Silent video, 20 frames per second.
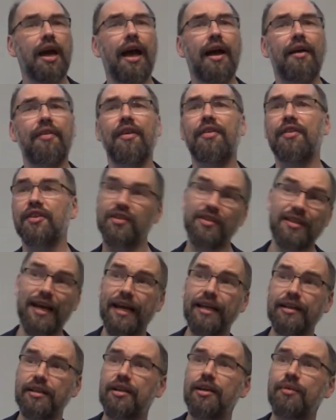And then this
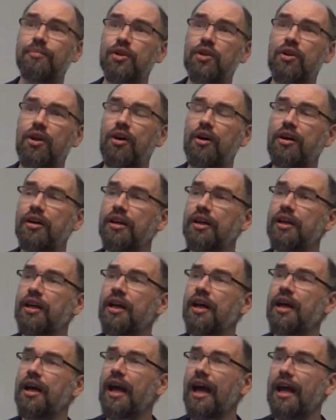data comes along,
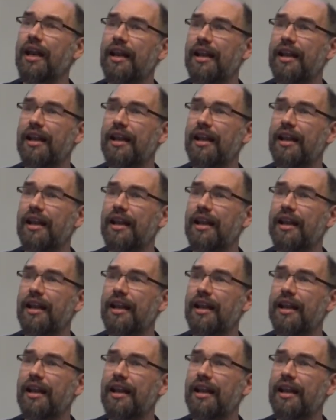and